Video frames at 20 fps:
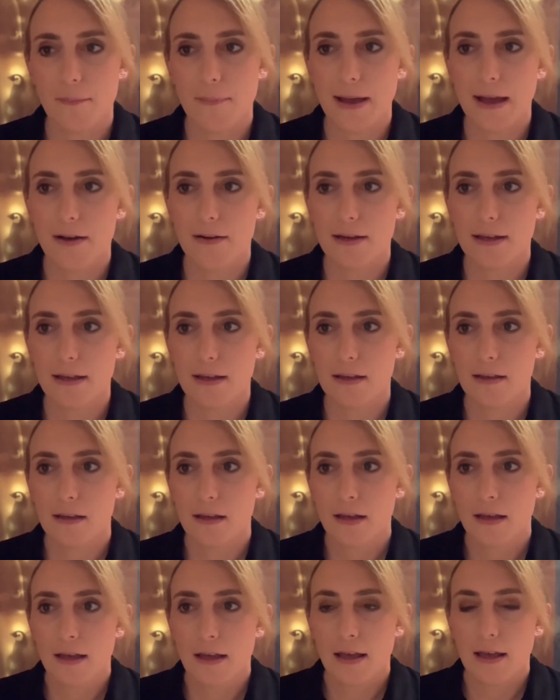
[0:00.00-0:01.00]
it,
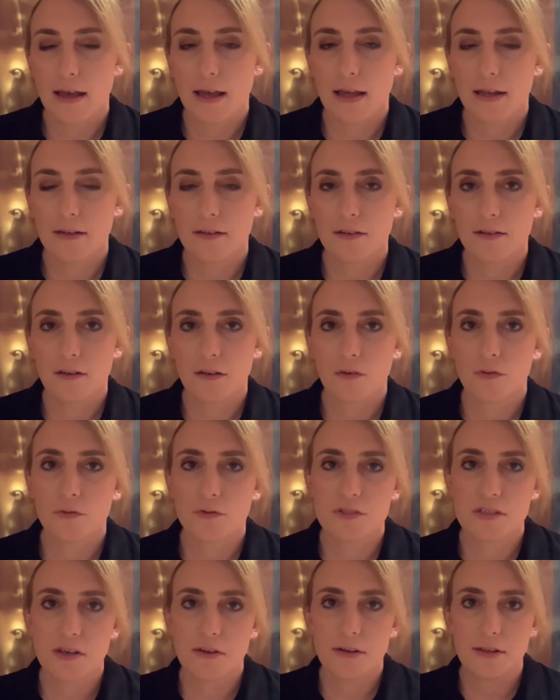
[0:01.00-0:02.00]
and
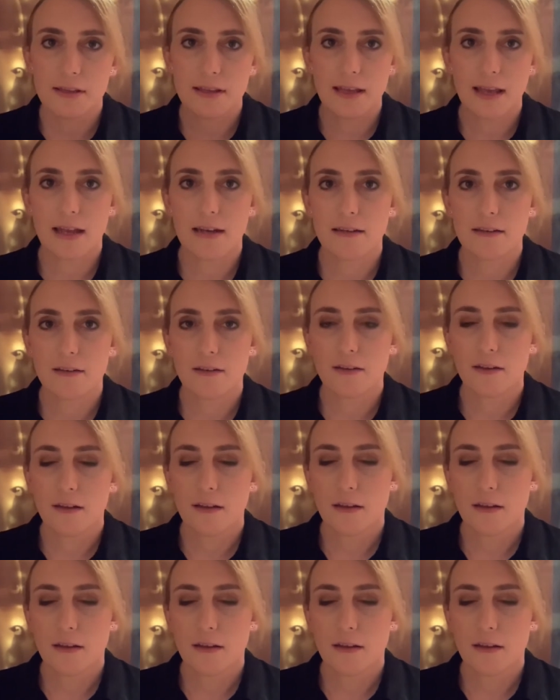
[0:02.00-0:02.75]
also at the end